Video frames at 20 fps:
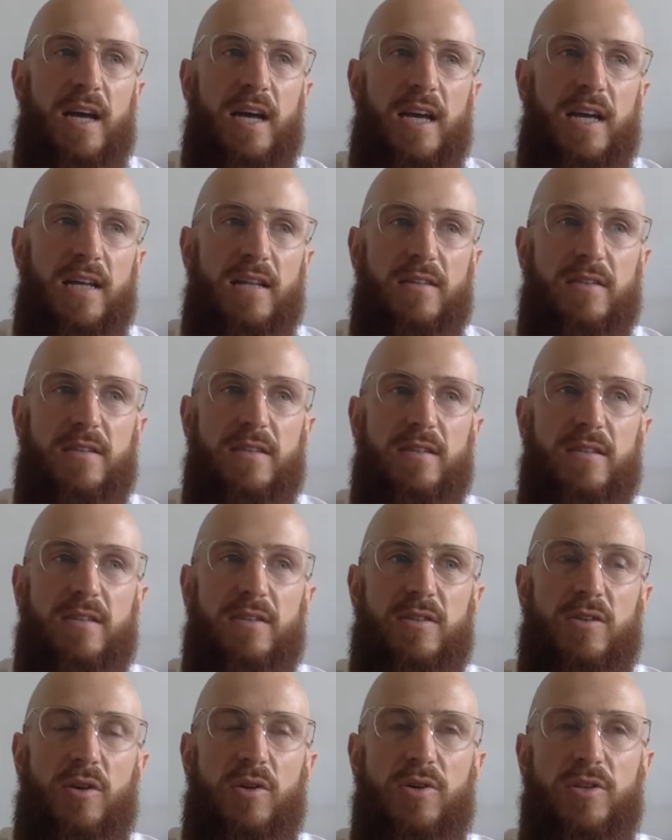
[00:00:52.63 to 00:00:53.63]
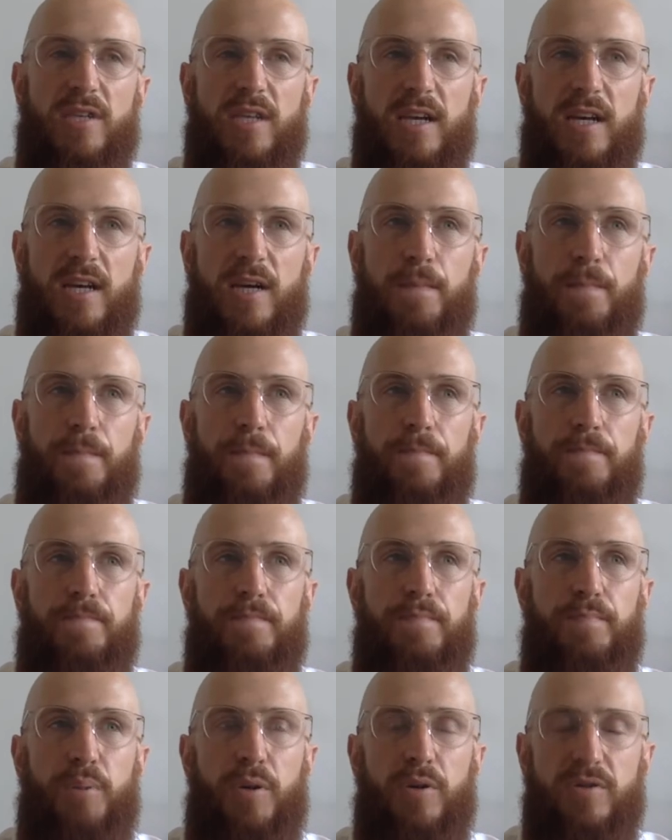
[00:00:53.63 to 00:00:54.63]
It's toxic
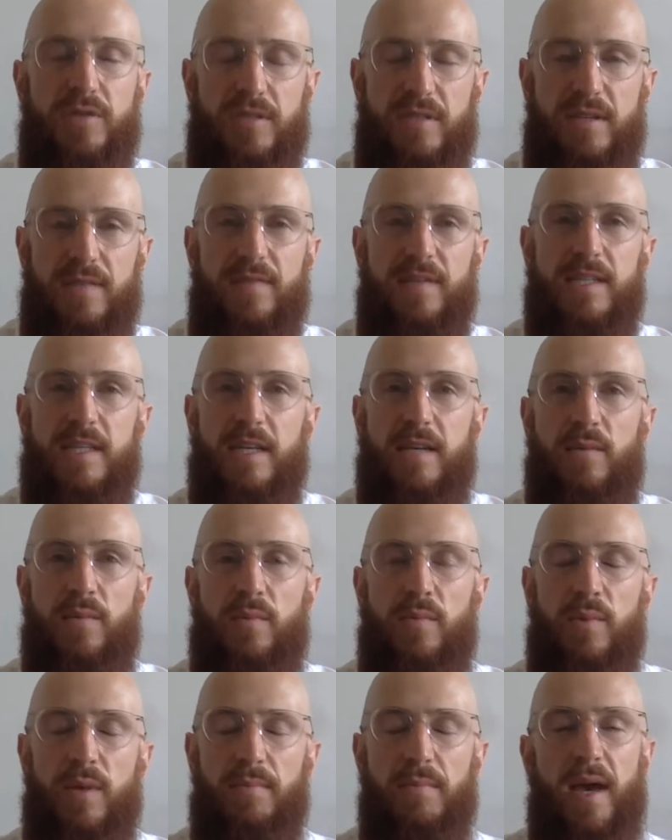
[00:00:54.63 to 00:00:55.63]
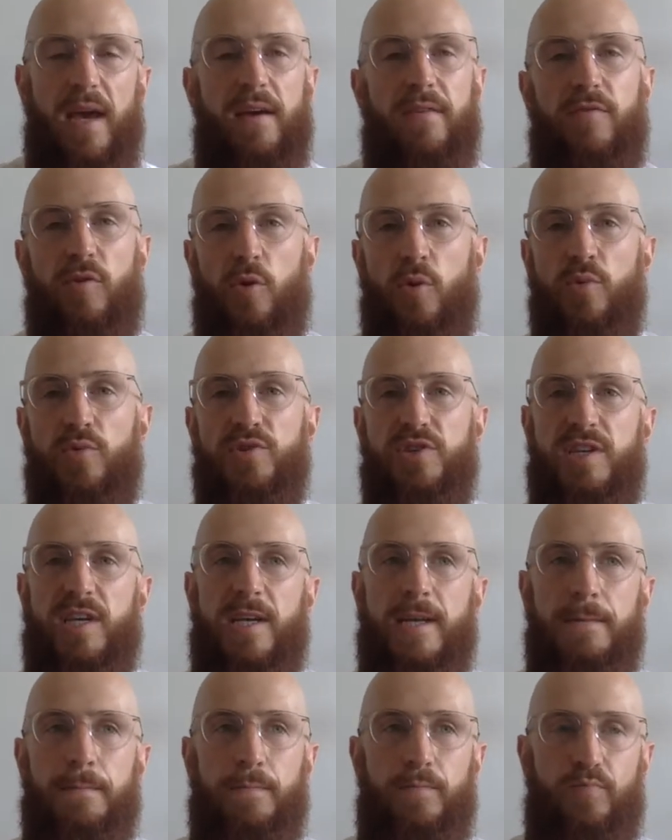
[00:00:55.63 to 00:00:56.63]
positivity we may have all
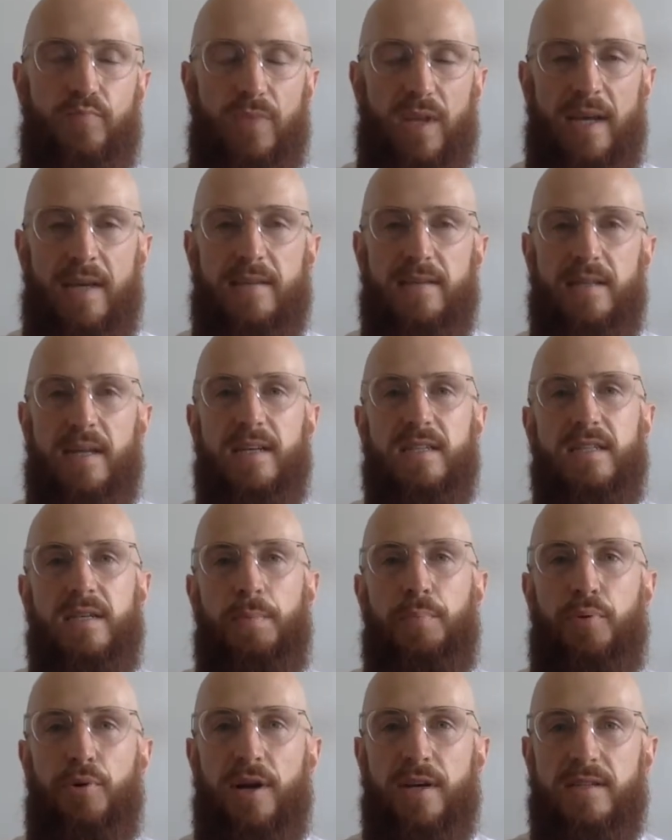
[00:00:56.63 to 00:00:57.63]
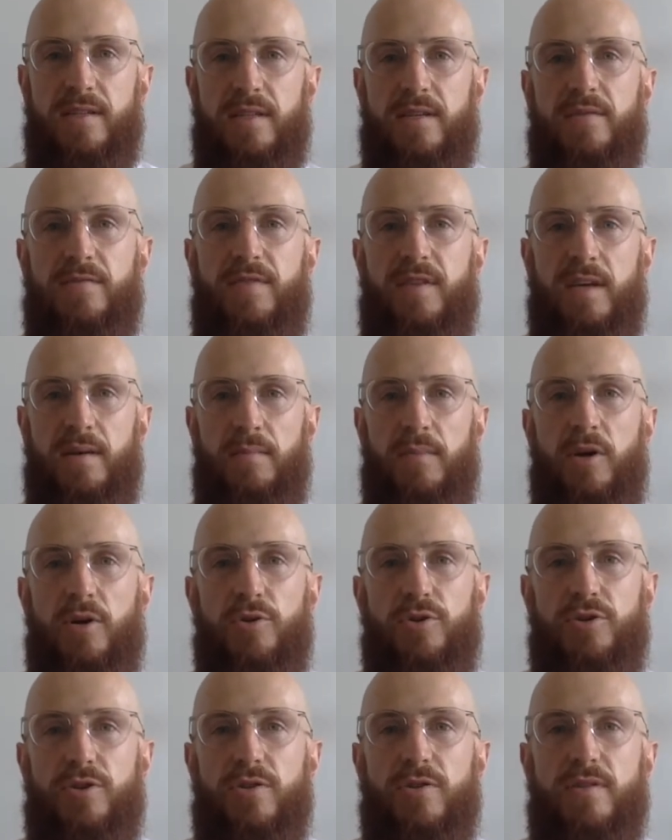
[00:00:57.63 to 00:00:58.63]
seen. It's that suppressing of the
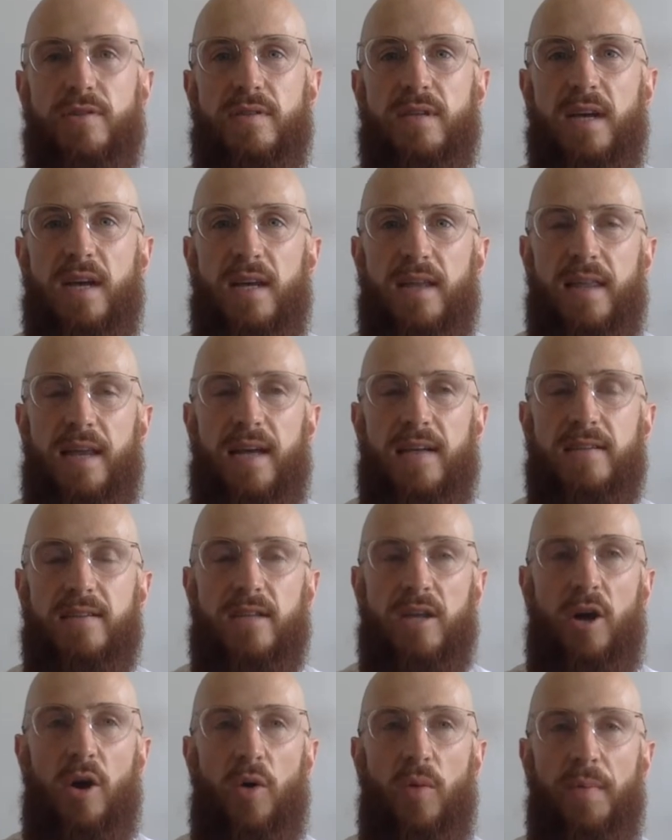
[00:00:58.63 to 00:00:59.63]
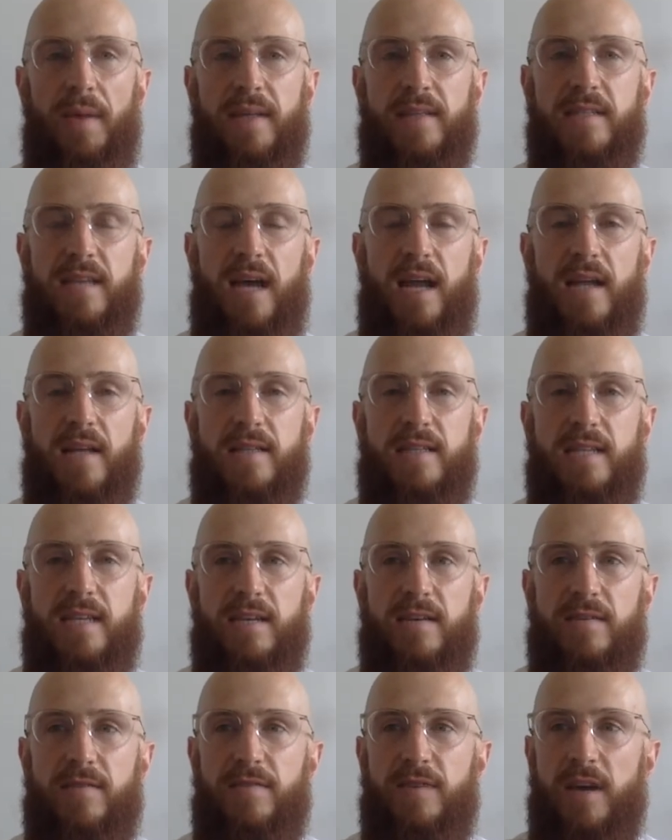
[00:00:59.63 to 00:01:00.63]
emotions. That's the whole
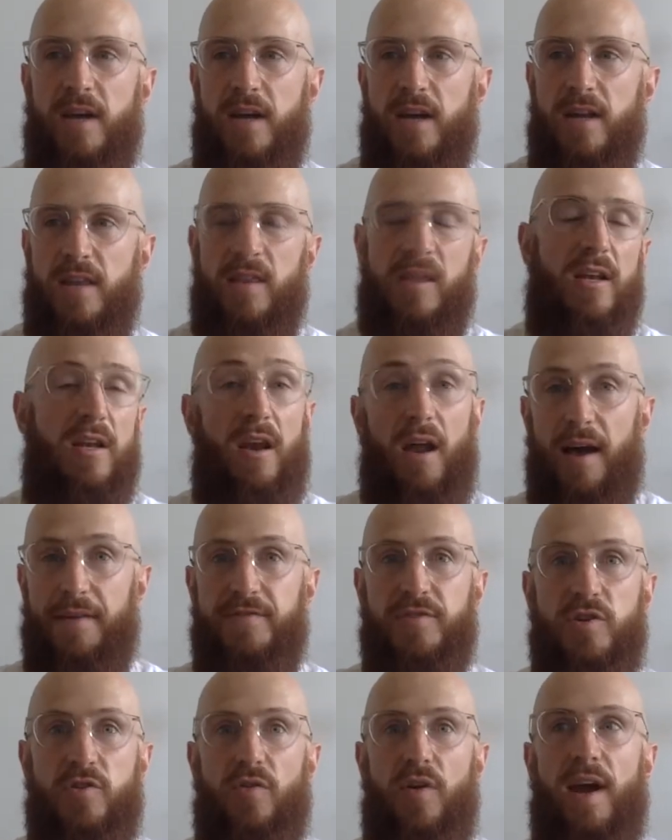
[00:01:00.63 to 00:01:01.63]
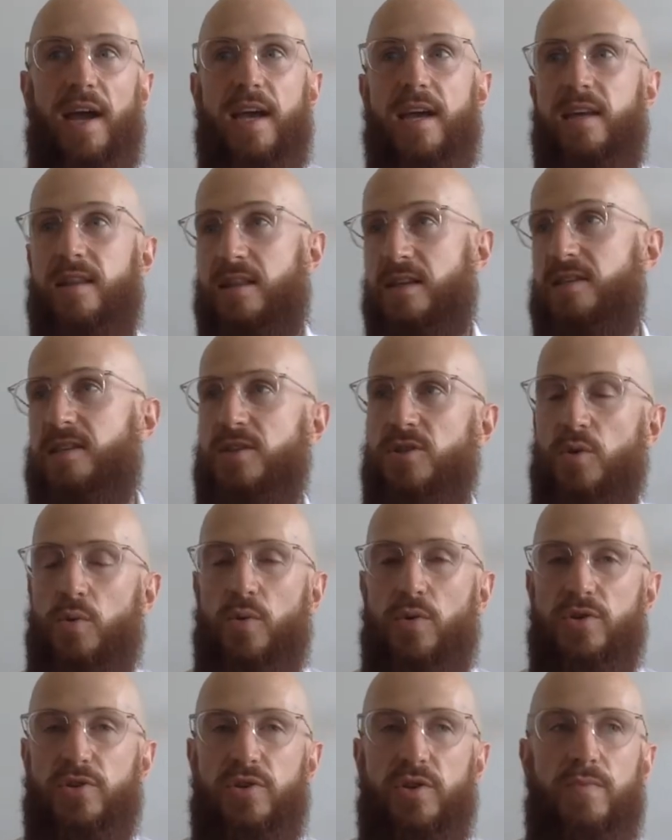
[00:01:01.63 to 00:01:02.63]
mentality of life's great, this is
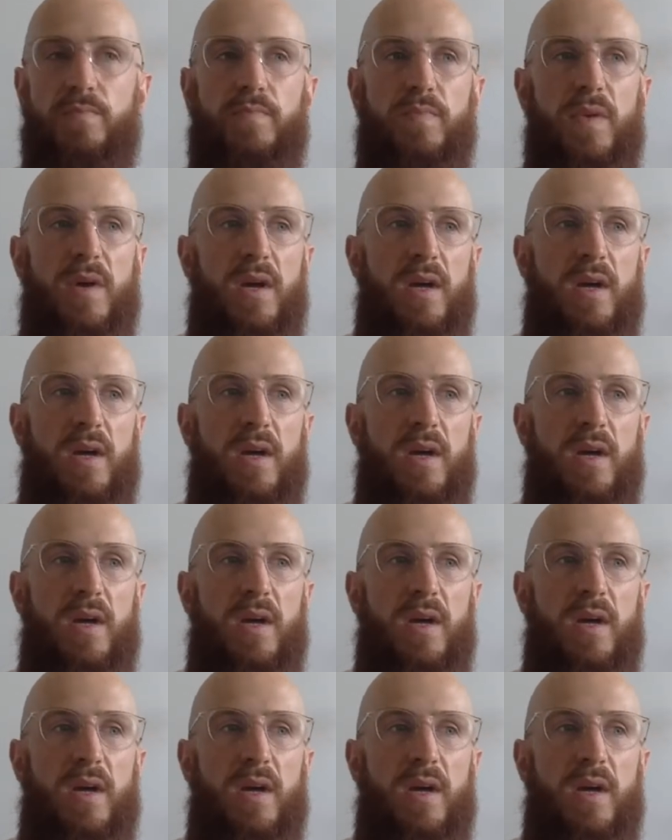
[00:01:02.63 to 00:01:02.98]
awesome.